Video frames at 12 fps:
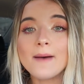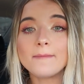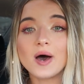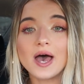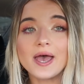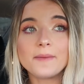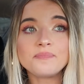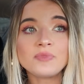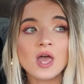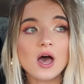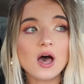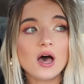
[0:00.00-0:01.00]
but
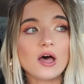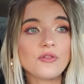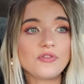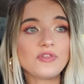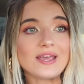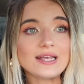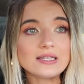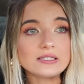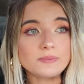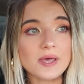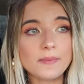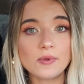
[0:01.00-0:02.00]

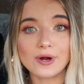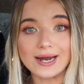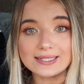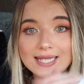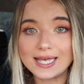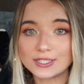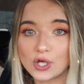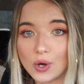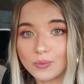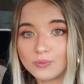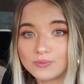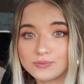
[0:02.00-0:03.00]
these people are gonna take us
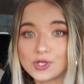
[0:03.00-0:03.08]
home.